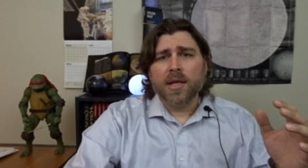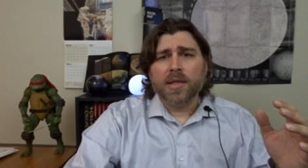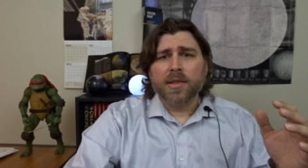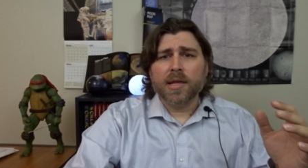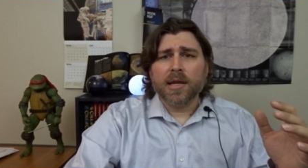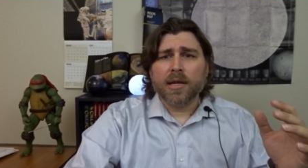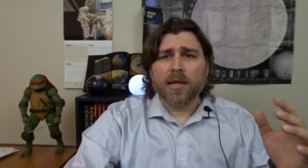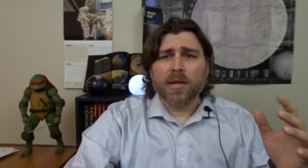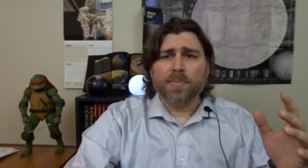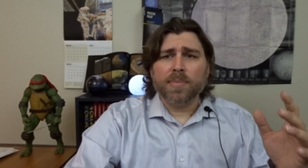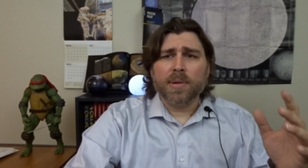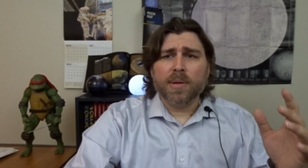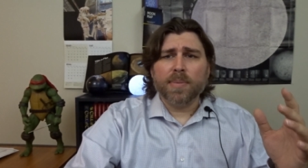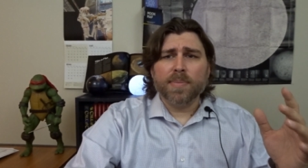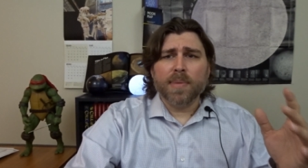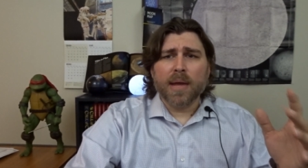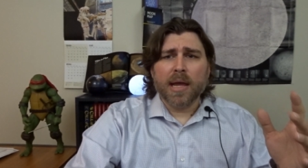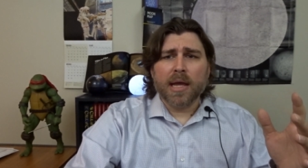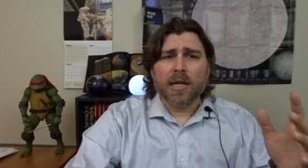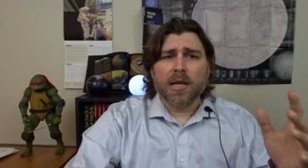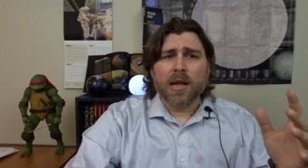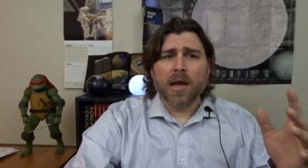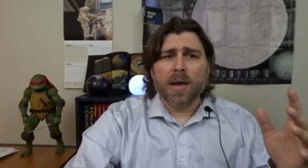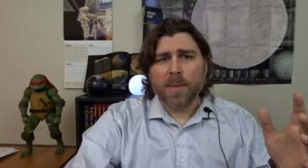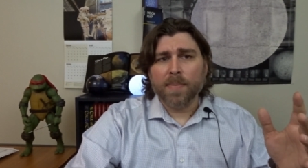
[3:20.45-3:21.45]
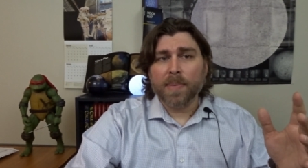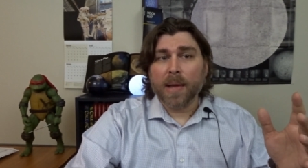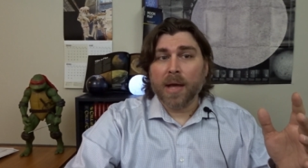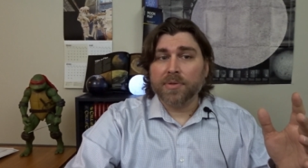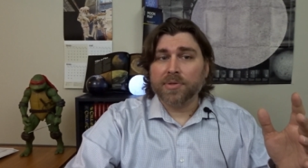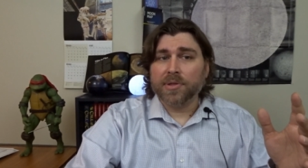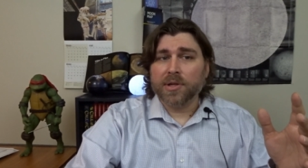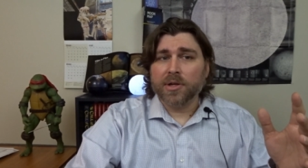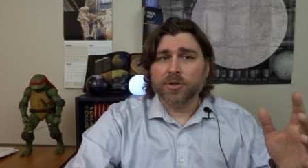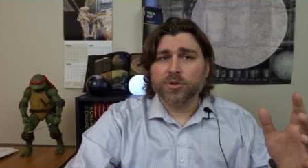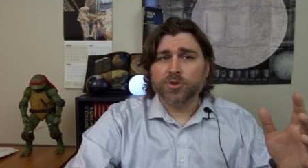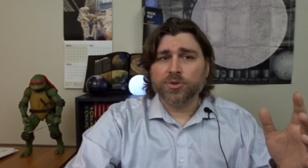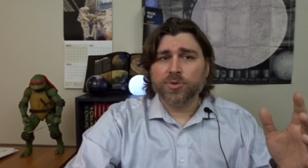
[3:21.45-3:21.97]
that can be made
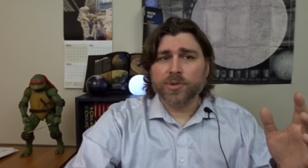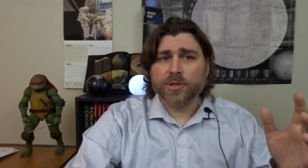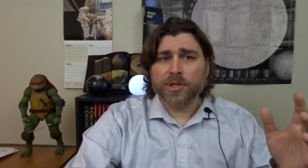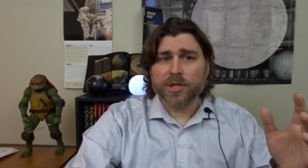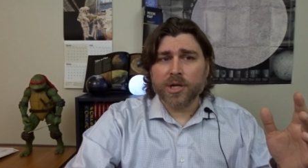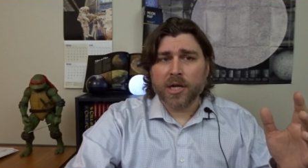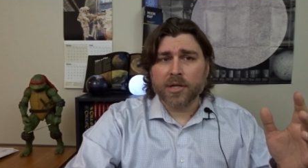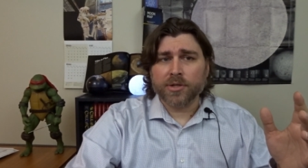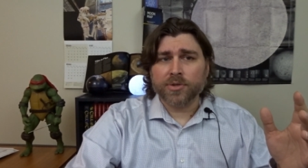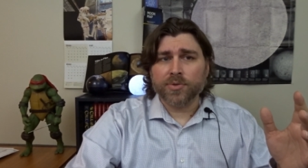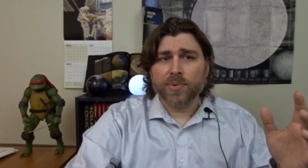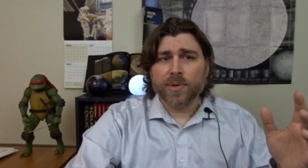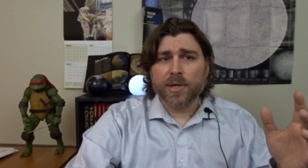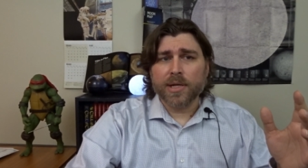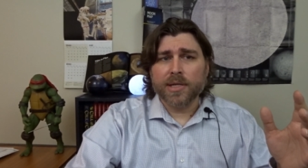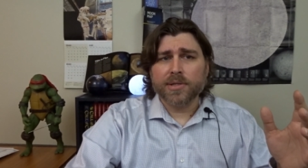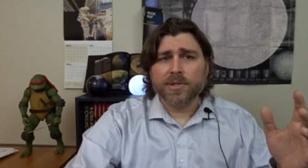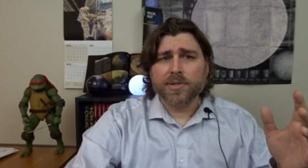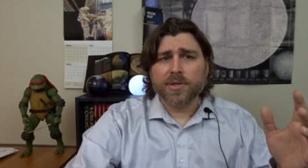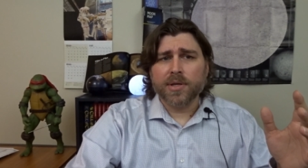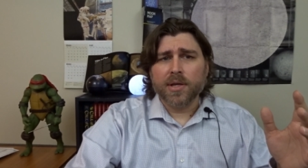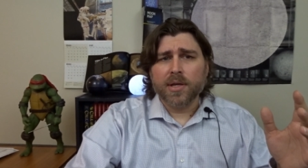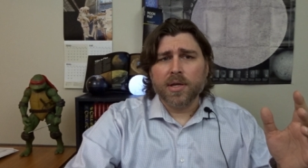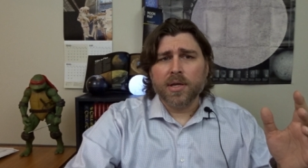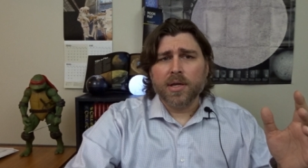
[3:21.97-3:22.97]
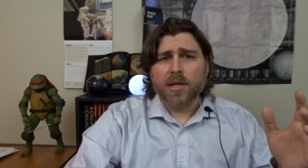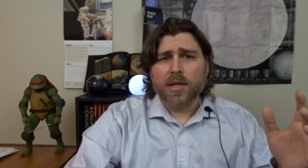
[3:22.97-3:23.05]
about their trajectories,